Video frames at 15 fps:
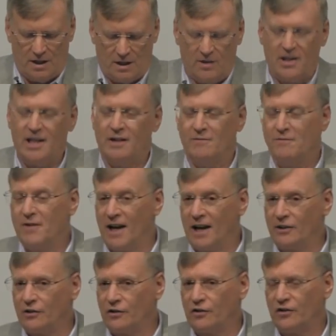The
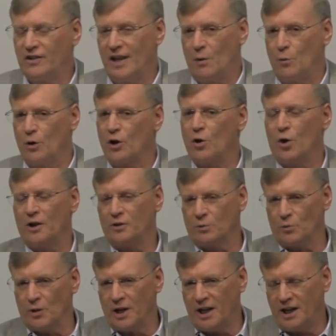events that we're going to
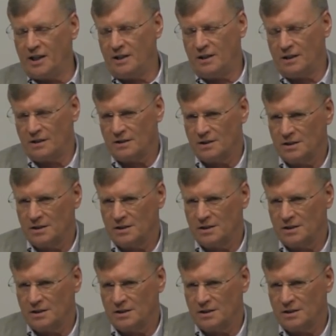read